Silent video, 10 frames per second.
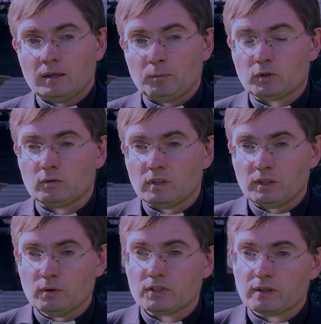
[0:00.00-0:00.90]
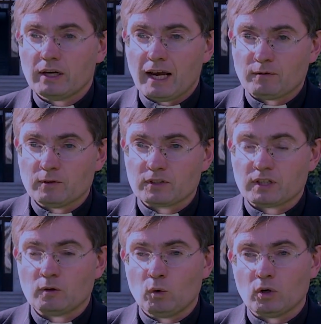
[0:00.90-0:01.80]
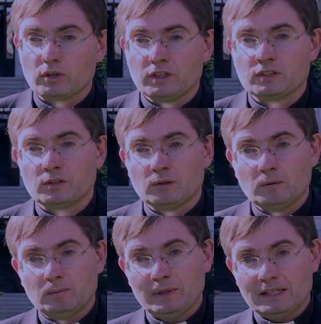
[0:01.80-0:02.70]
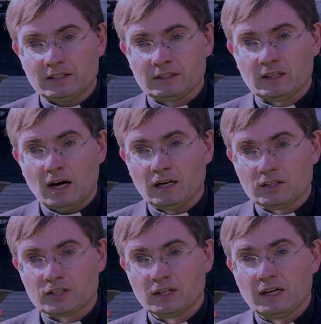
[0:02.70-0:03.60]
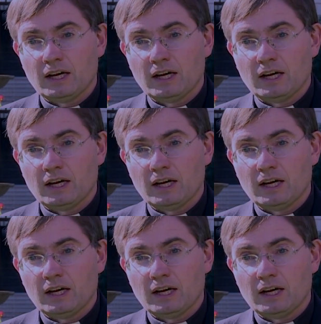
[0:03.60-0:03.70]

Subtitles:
put huge effort and work into building the college,